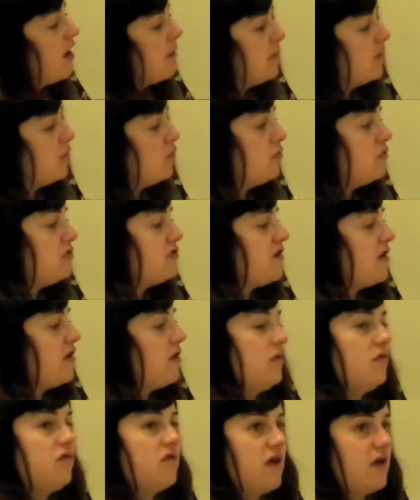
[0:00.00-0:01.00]
but
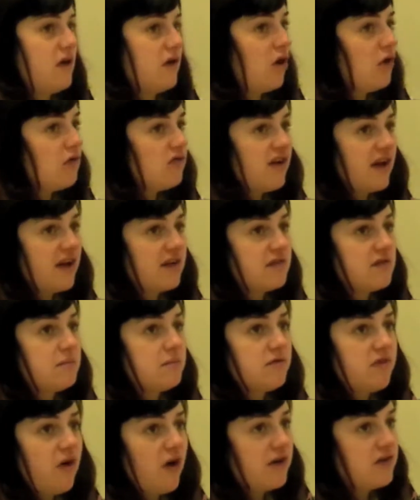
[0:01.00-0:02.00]
also the contacts and
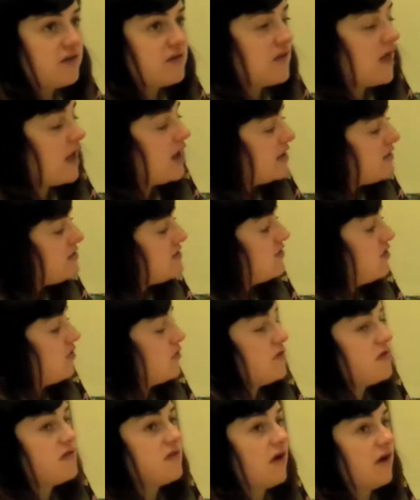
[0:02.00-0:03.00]
providers that are listed
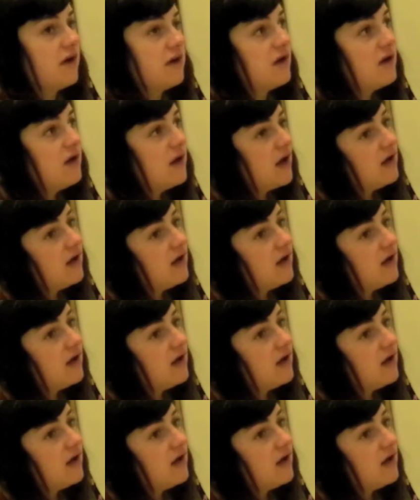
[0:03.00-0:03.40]
on the site